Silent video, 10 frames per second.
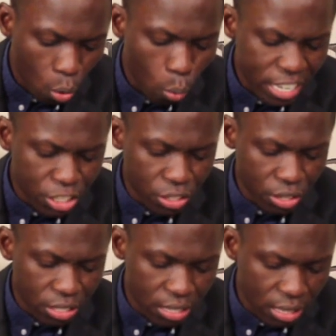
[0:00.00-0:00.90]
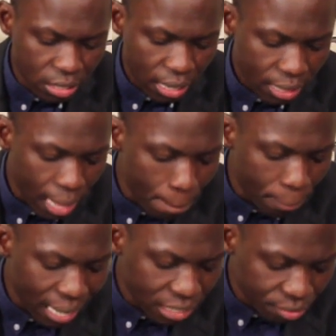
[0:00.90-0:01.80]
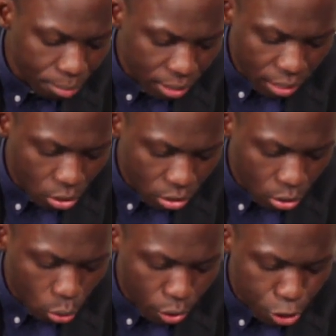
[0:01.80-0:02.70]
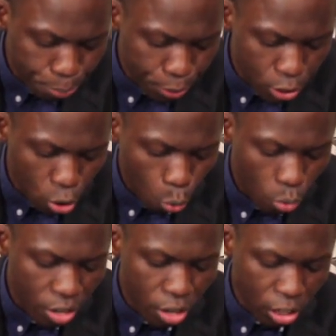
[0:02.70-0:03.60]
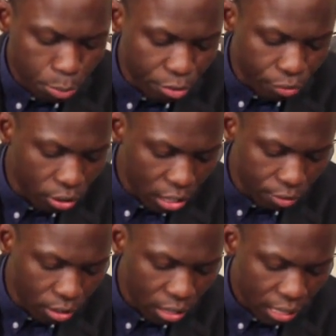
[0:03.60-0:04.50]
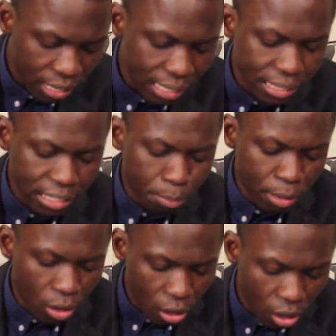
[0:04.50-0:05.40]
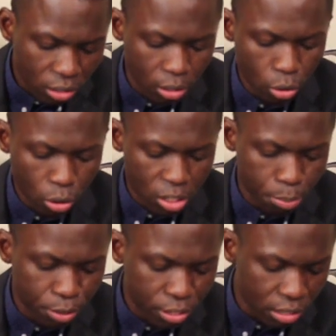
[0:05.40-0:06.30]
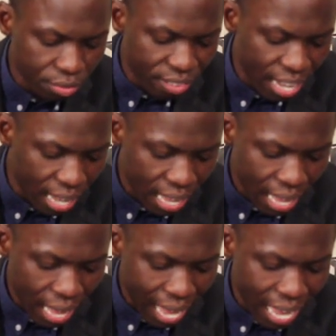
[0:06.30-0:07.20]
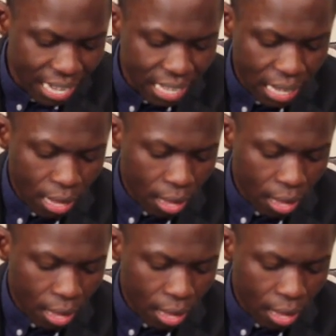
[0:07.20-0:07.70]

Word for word: When Jesus says that blaspheming against the Holy Spirit will not be forgiven, it is because the Holy Spirit is fire and